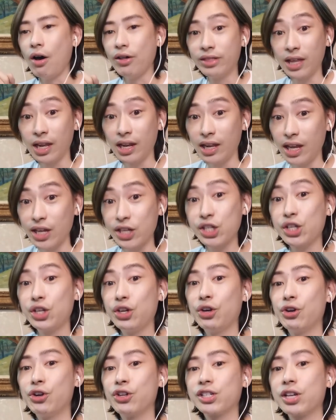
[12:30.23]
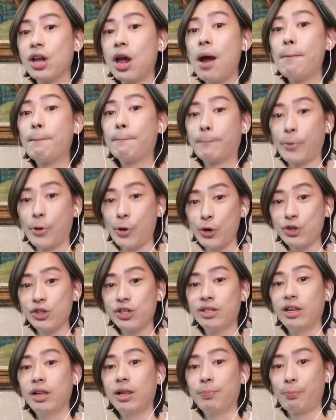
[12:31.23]
on the listener's
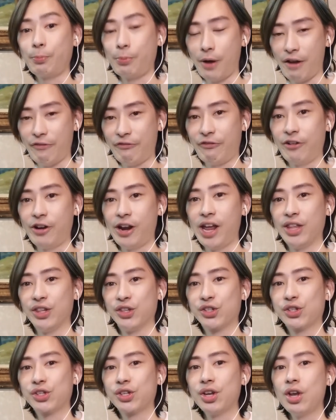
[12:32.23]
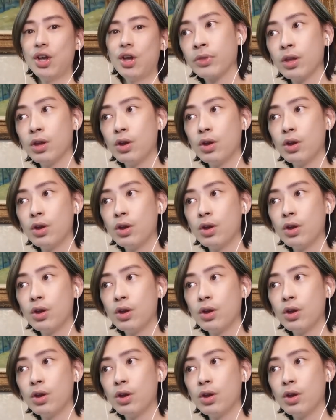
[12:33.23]
personal preference,